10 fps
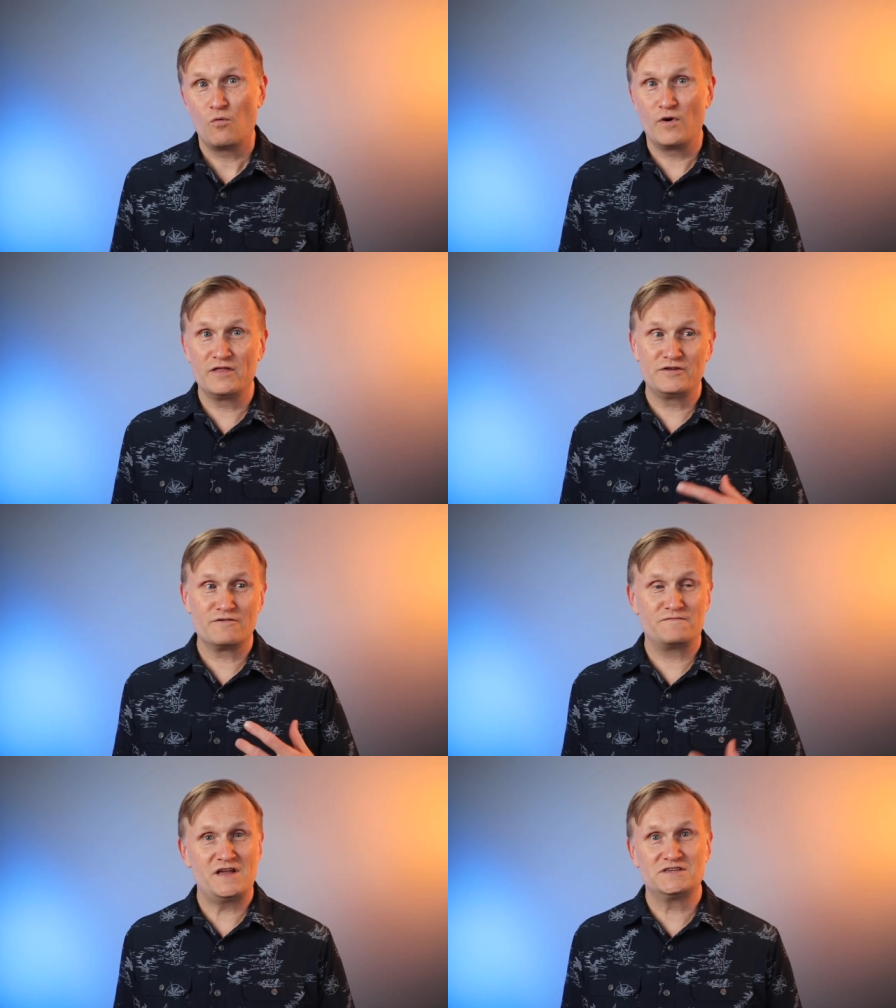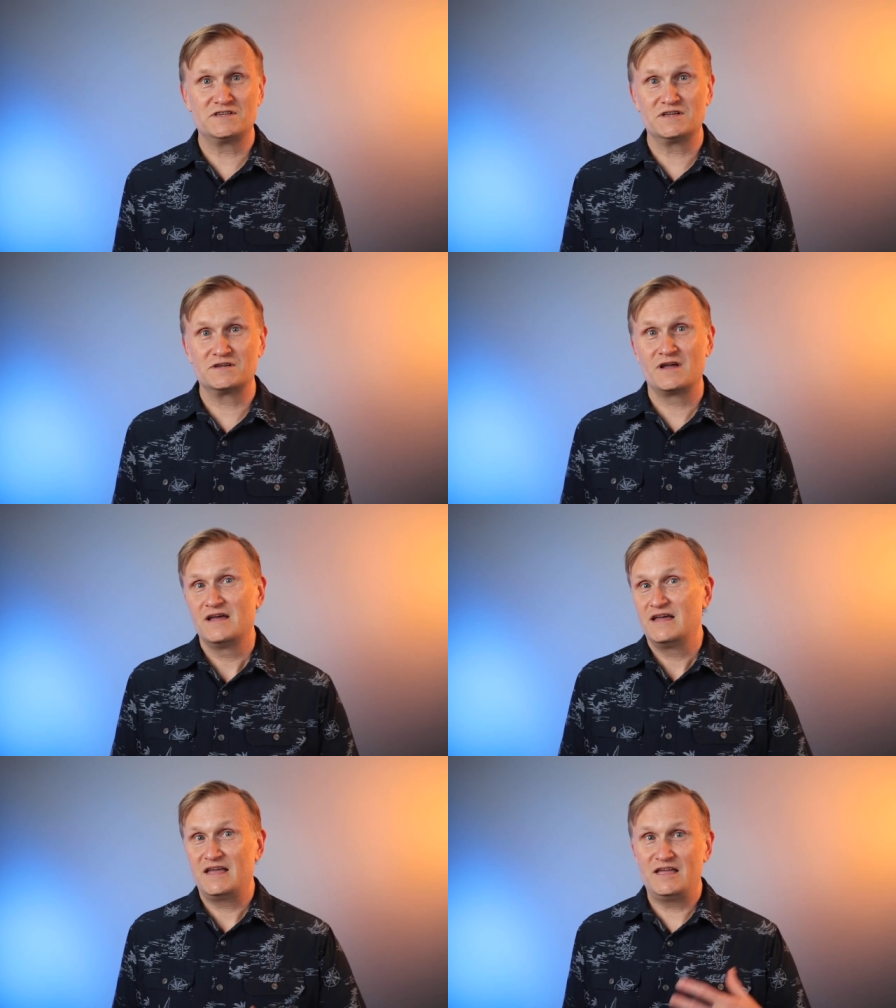Whether you're facing
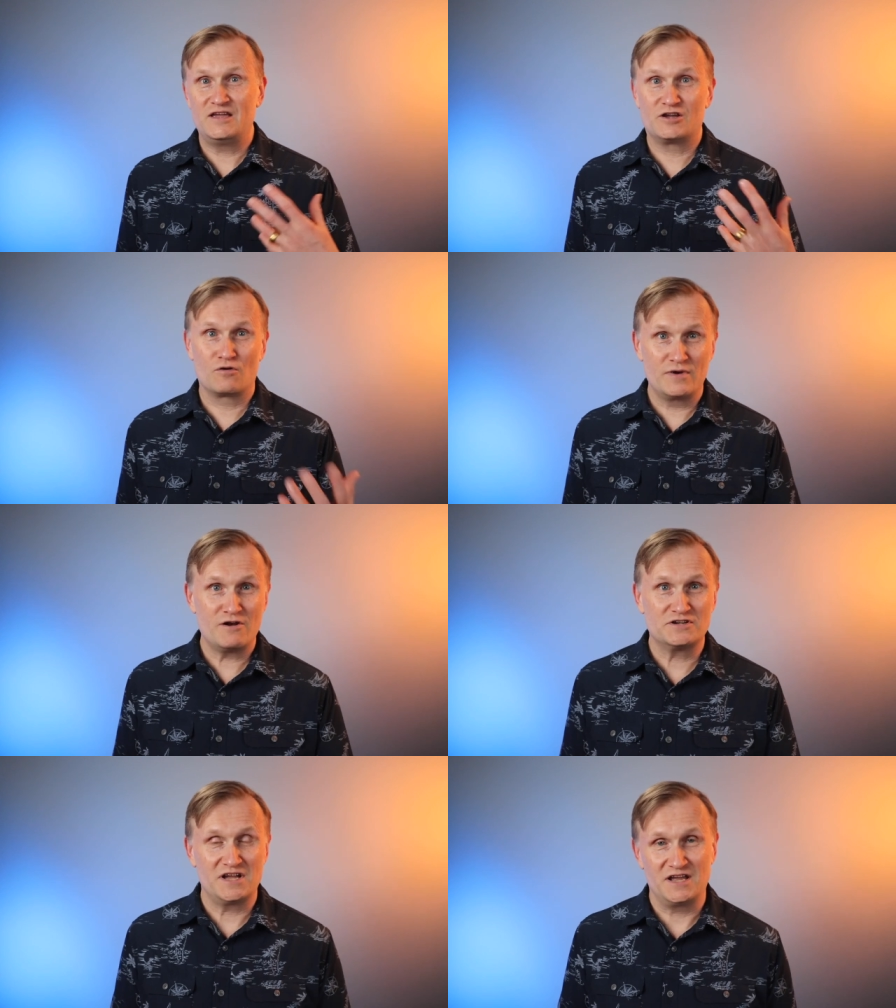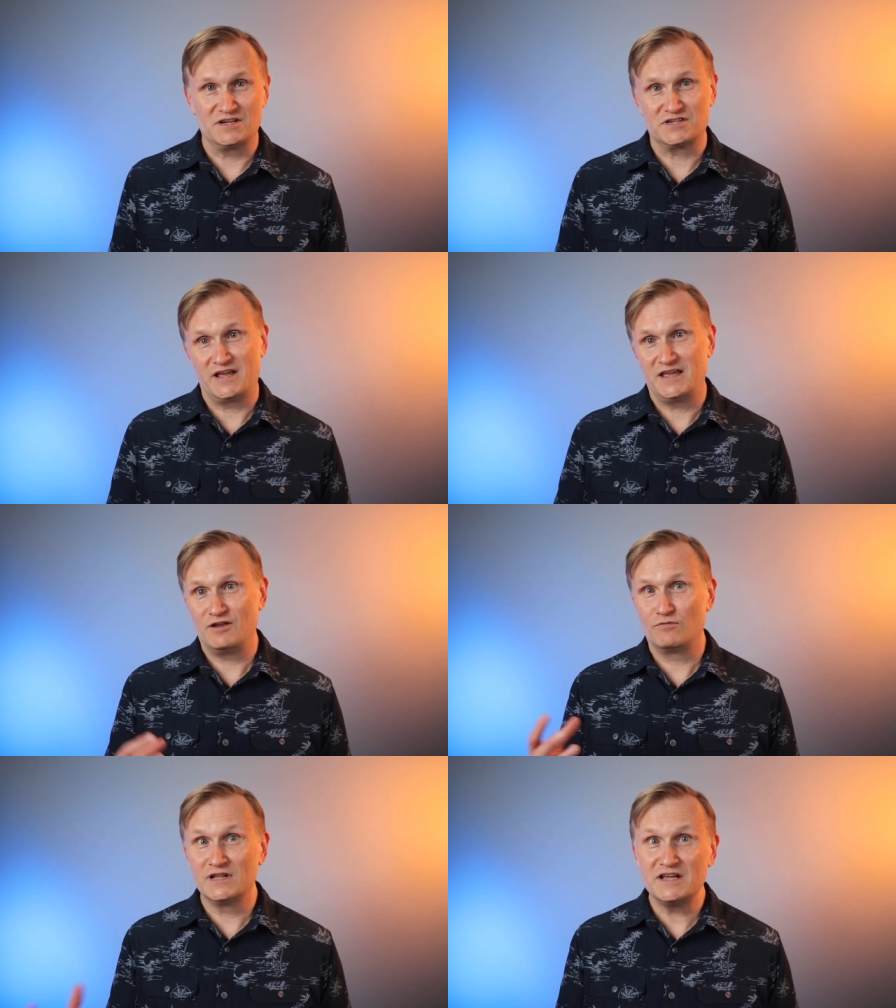a career change,
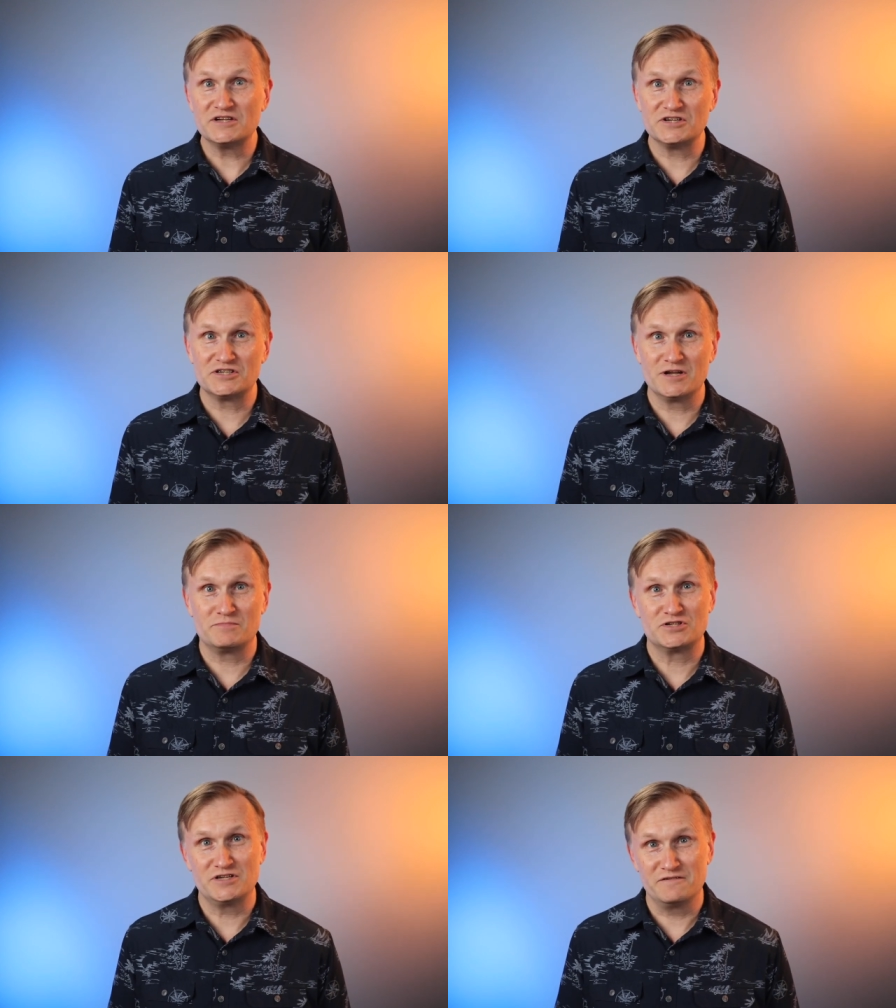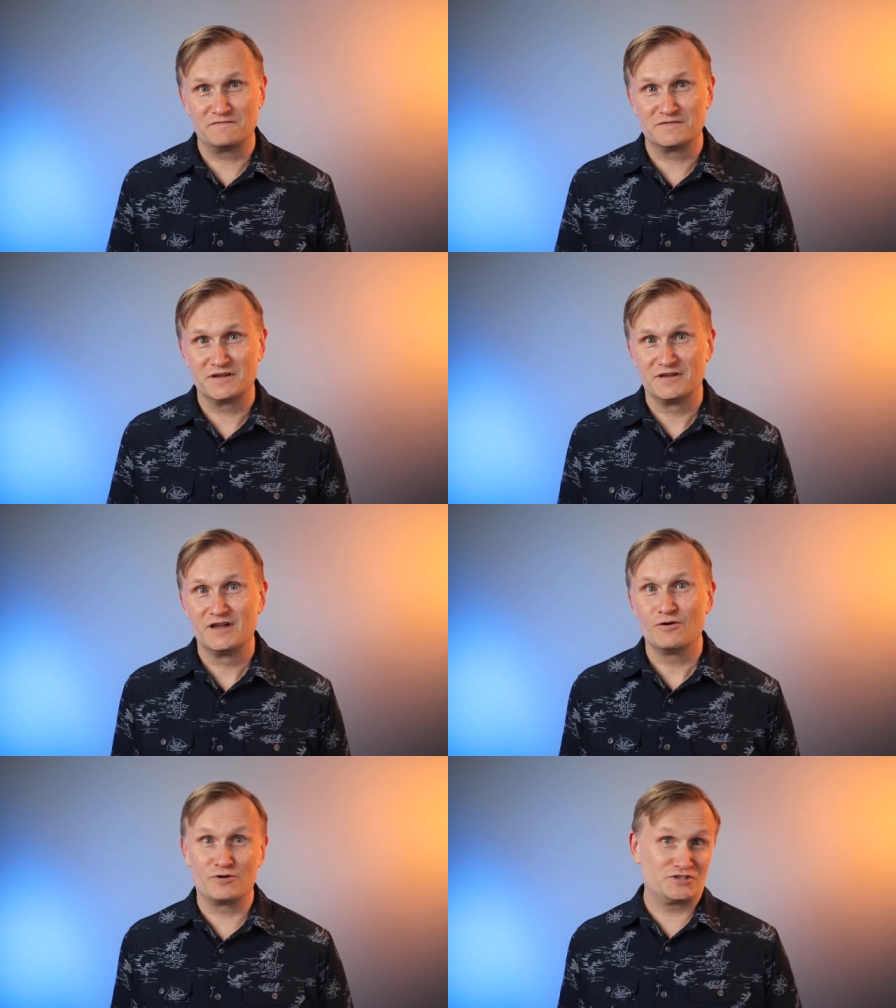a relationship shift
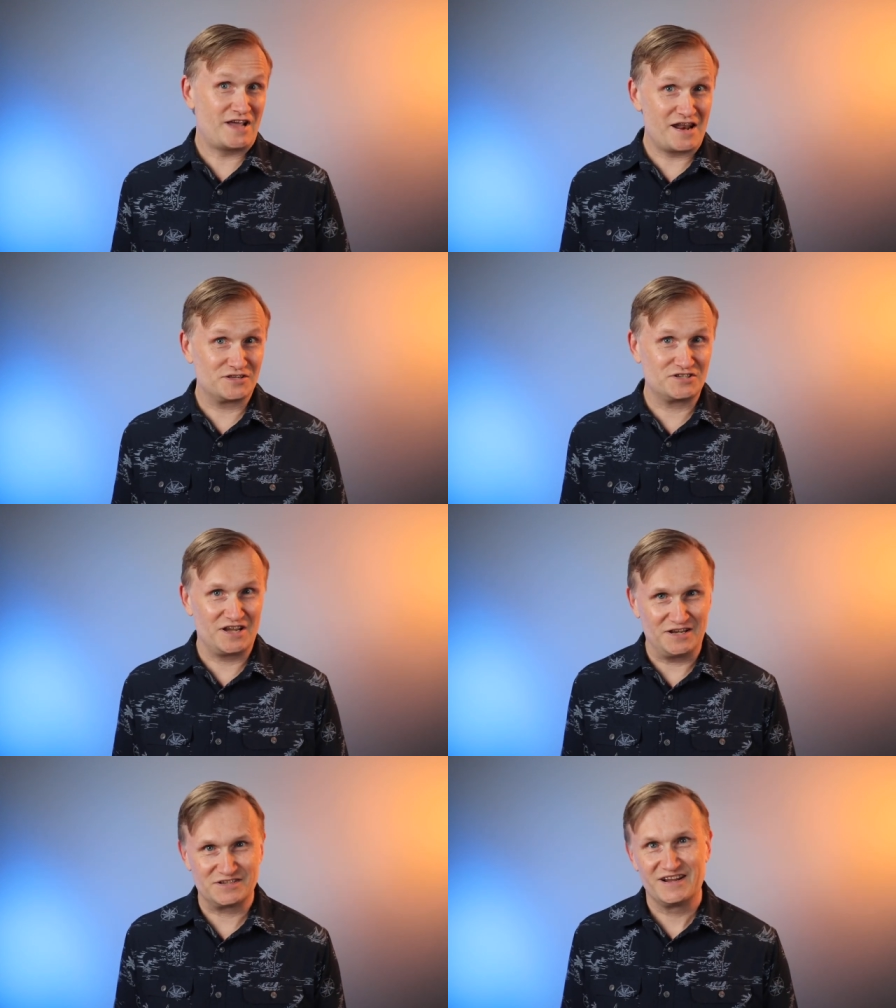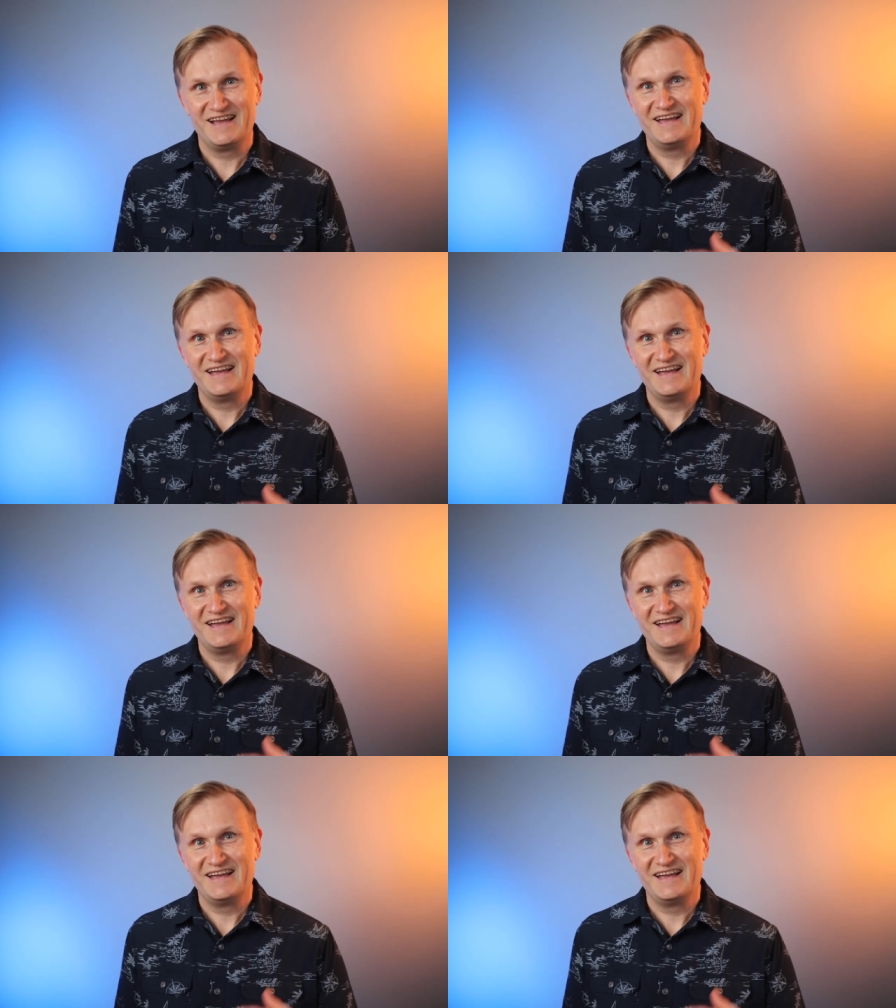or status change,